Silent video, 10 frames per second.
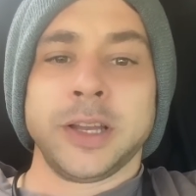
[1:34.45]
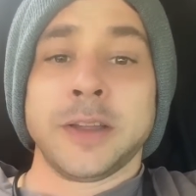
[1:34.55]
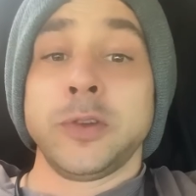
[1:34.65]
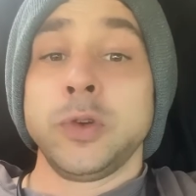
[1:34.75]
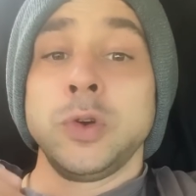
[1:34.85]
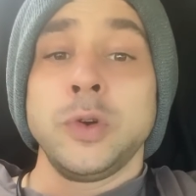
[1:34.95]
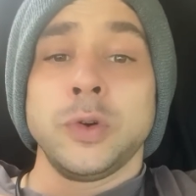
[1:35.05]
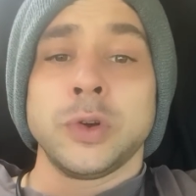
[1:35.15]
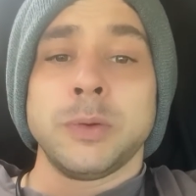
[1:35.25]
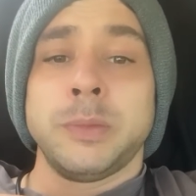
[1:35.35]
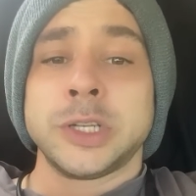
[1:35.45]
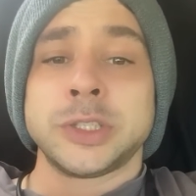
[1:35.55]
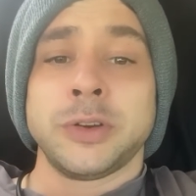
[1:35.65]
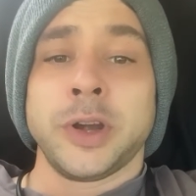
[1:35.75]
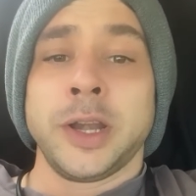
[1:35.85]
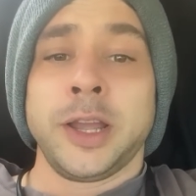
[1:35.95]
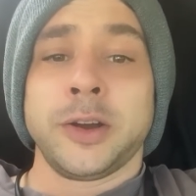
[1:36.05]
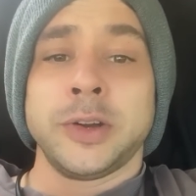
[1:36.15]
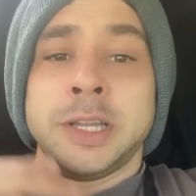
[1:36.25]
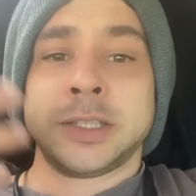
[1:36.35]
Like, if you Google combustion right
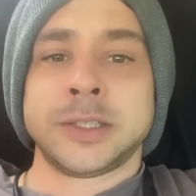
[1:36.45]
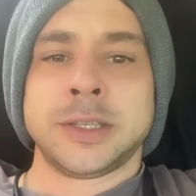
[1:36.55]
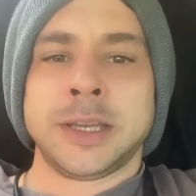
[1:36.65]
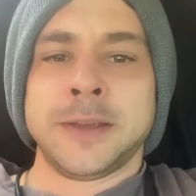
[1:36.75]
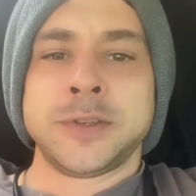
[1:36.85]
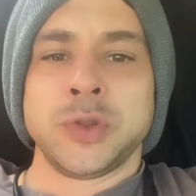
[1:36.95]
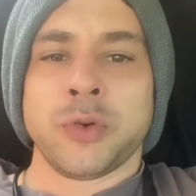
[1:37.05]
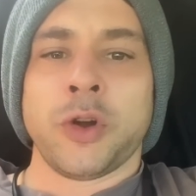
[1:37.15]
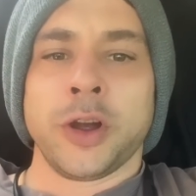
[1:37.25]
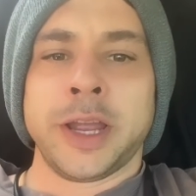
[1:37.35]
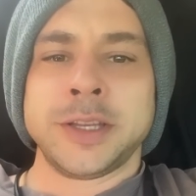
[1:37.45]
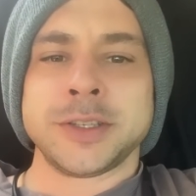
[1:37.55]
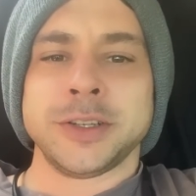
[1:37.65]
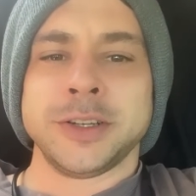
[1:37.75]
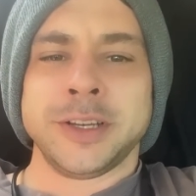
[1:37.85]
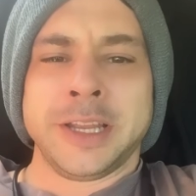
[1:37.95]
now, it gives you the wrong answer.